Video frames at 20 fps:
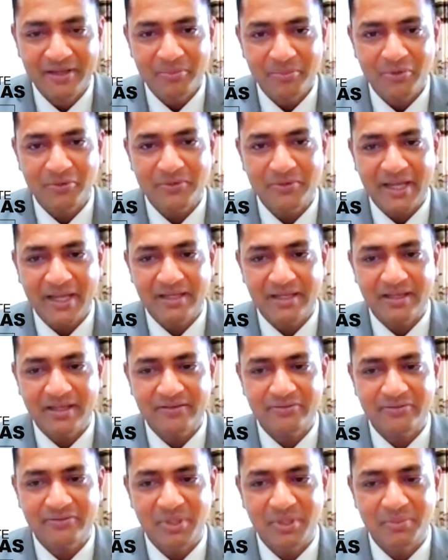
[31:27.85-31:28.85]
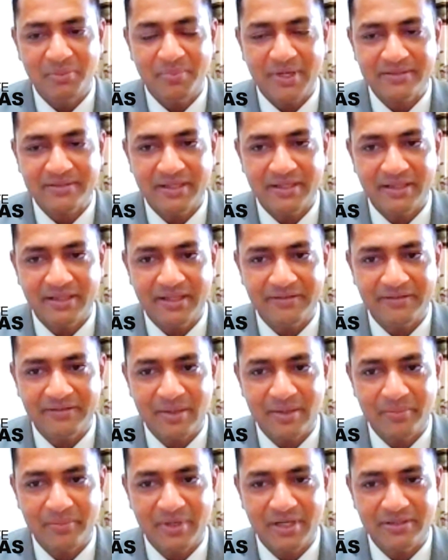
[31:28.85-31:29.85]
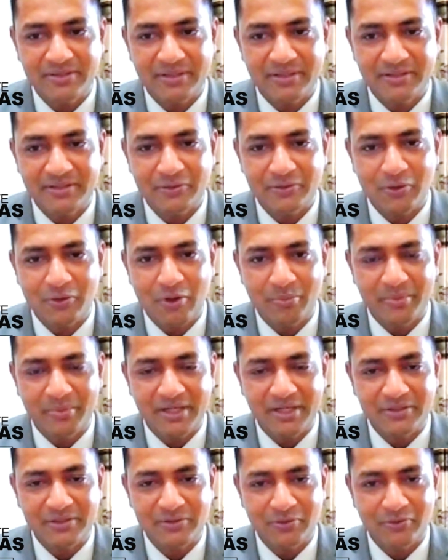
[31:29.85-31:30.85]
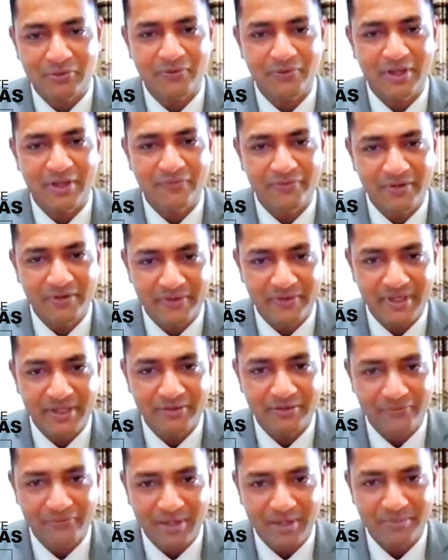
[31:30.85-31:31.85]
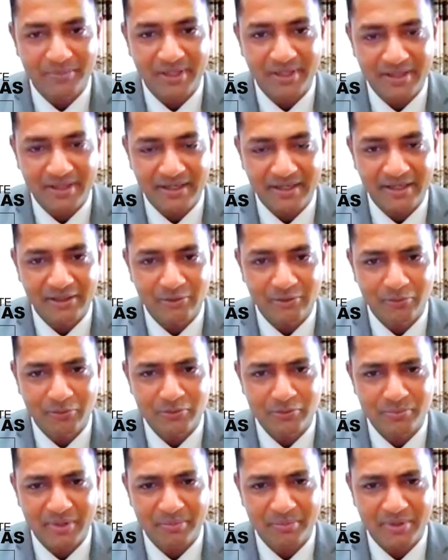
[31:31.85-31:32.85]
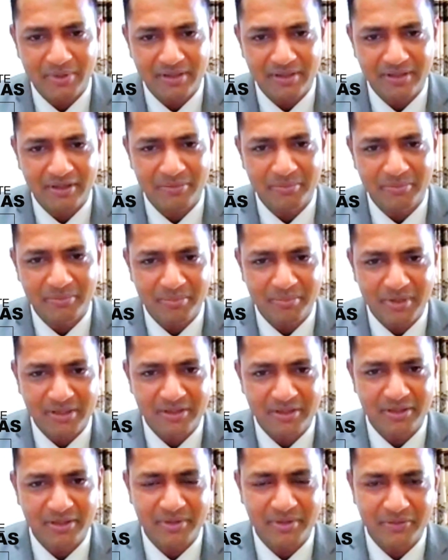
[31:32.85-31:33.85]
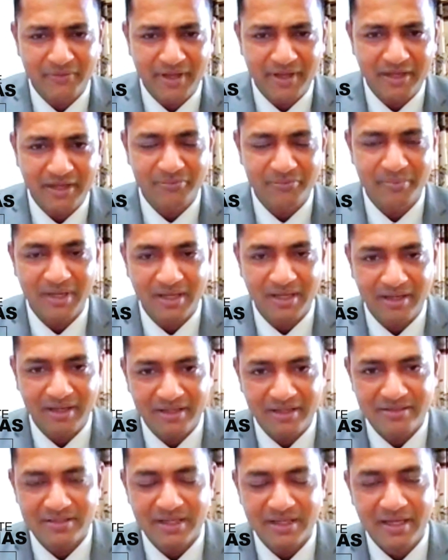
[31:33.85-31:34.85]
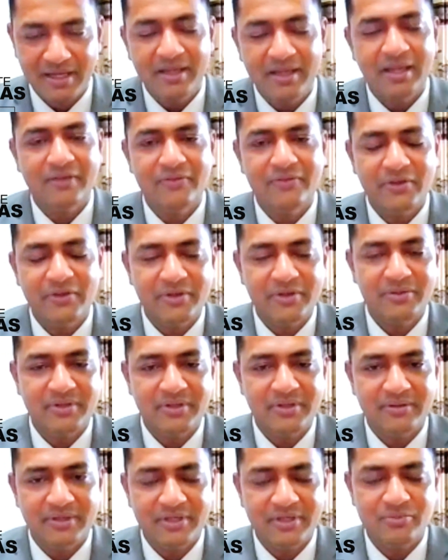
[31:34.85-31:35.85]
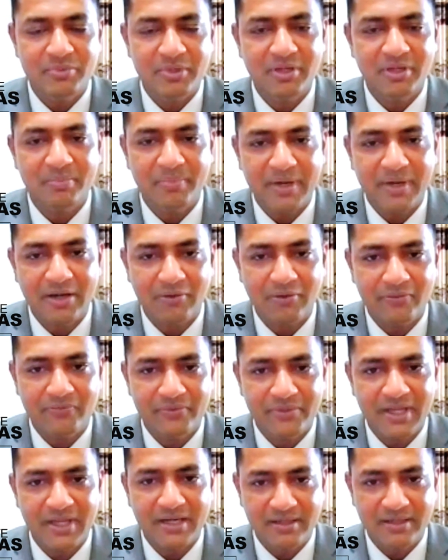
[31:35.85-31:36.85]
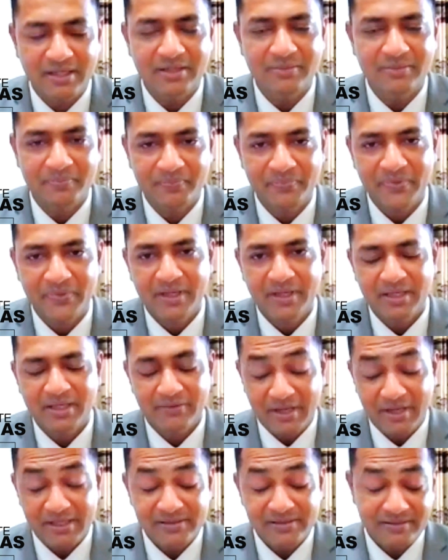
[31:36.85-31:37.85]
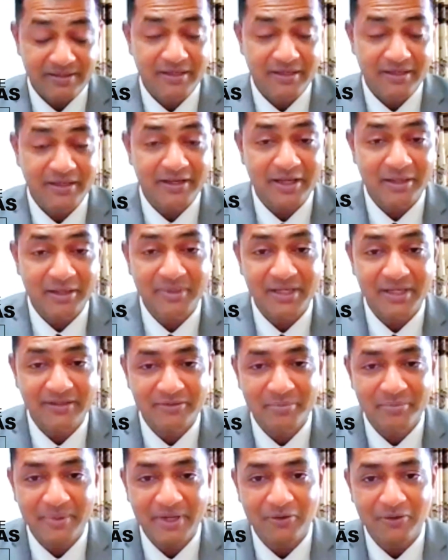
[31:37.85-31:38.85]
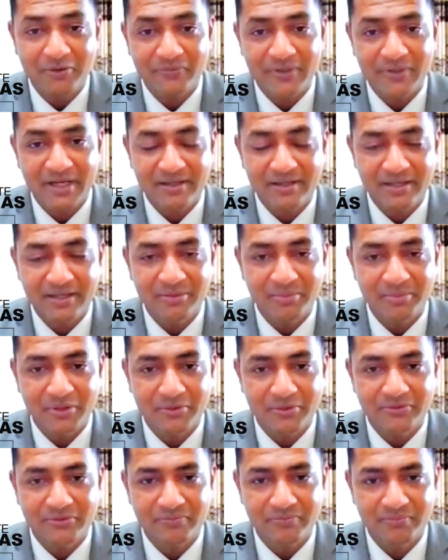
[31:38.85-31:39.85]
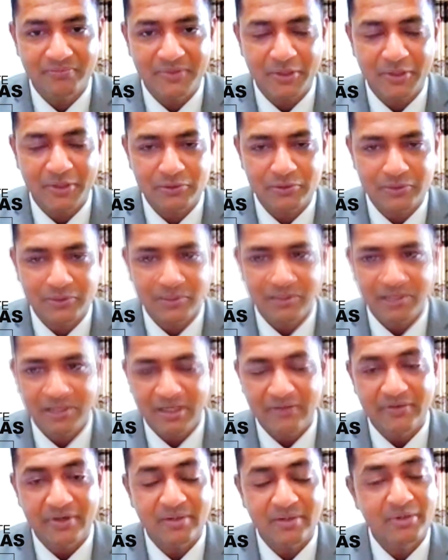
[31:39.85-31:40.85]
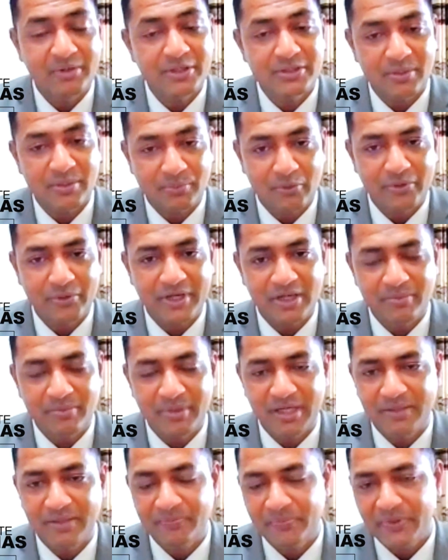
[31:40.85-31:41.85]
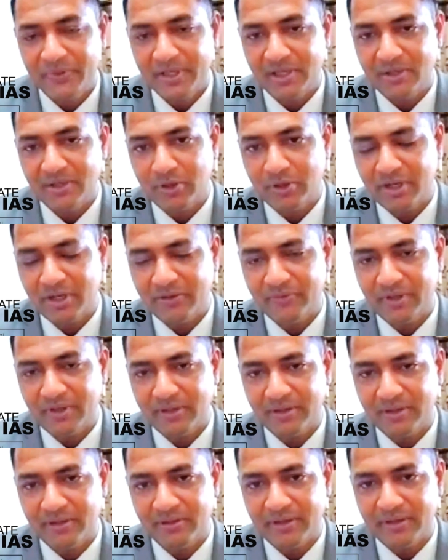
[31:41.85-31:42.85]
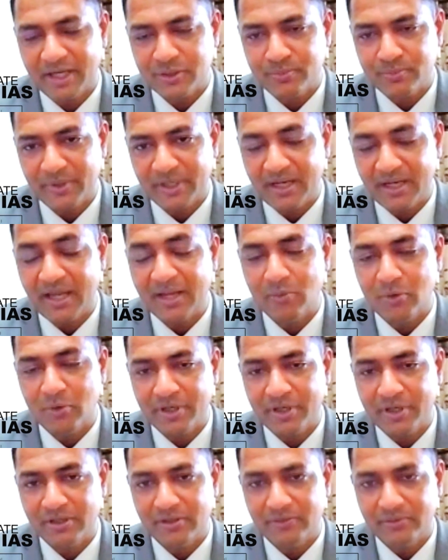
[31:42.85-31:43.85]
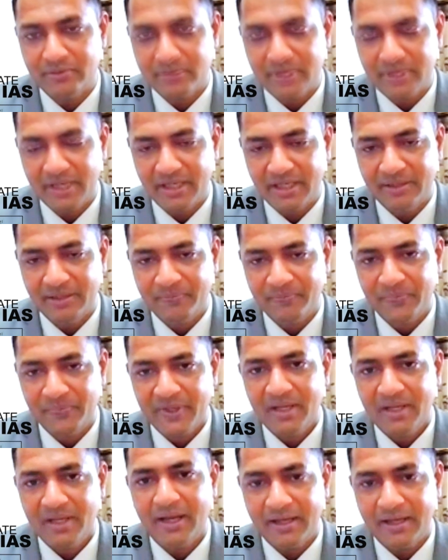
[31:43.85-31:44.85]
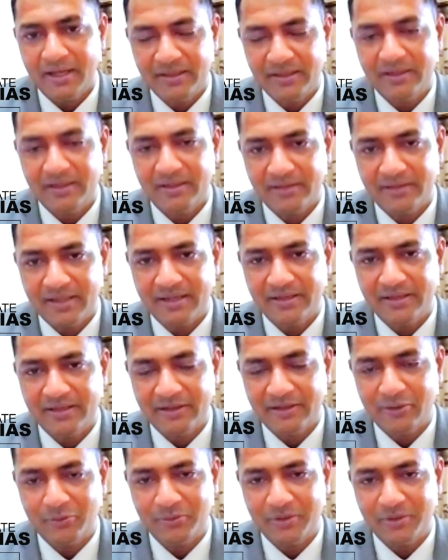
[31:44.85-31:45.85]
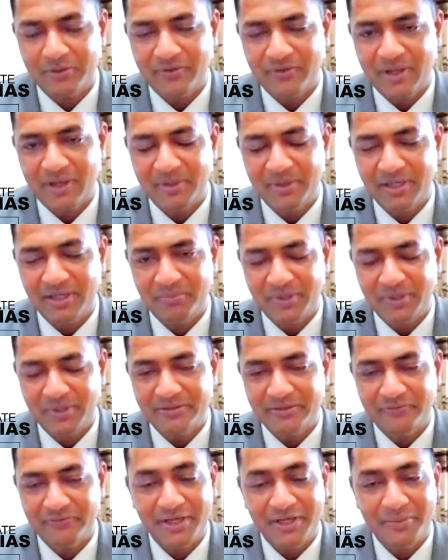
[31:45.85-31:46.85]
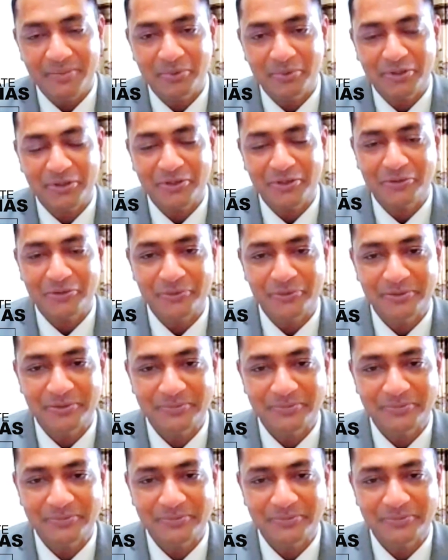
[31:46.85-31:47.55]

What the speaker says: Because I guess me passing the examination is a combination of everyone in the family. That includes my brother, my mother, my wife, my kids. Everyone is being a part of that team. Even I'll say Indian Army is a part of that team, because they also invariably supported me in whatever aspect I wanted to study. I think that is how the family plays a very important role.